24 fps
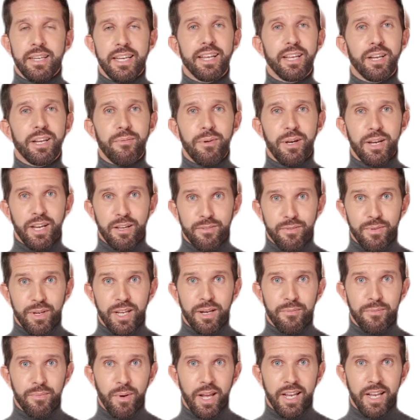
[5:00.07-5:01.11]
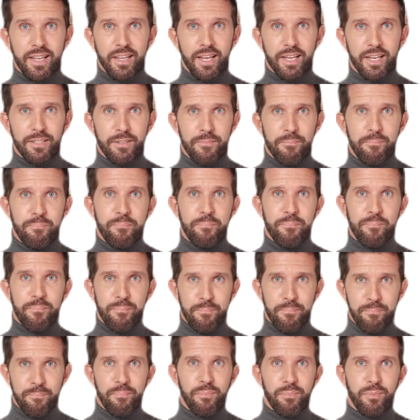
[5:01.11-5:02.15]
even if they find it.
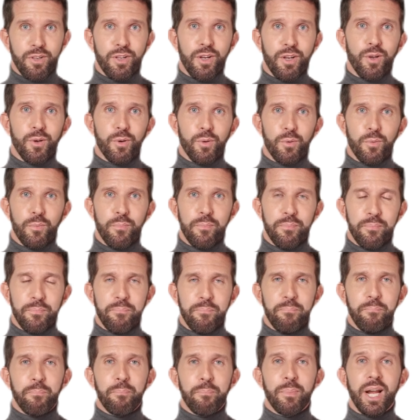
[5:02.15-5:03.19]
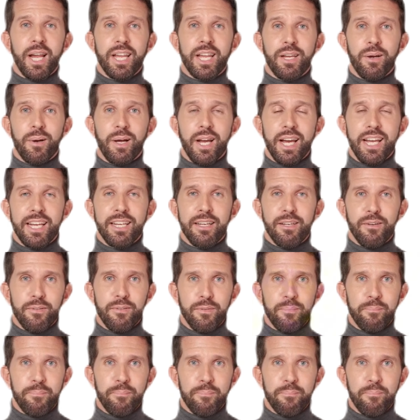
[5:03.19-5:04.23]
2. By length.
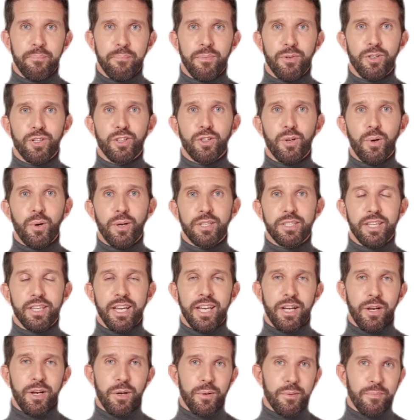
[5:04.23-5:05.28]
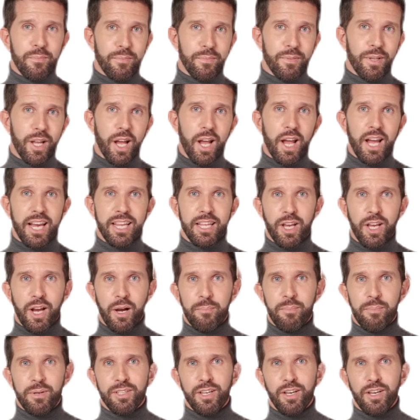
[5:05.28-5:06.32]
Short tail. High
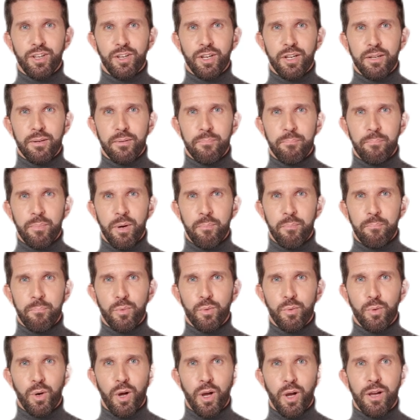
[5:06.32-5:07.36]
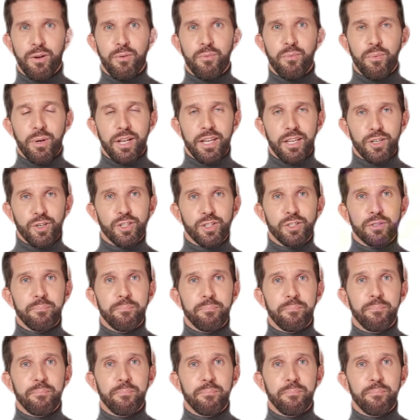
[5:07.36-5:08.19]
competition but broad reach.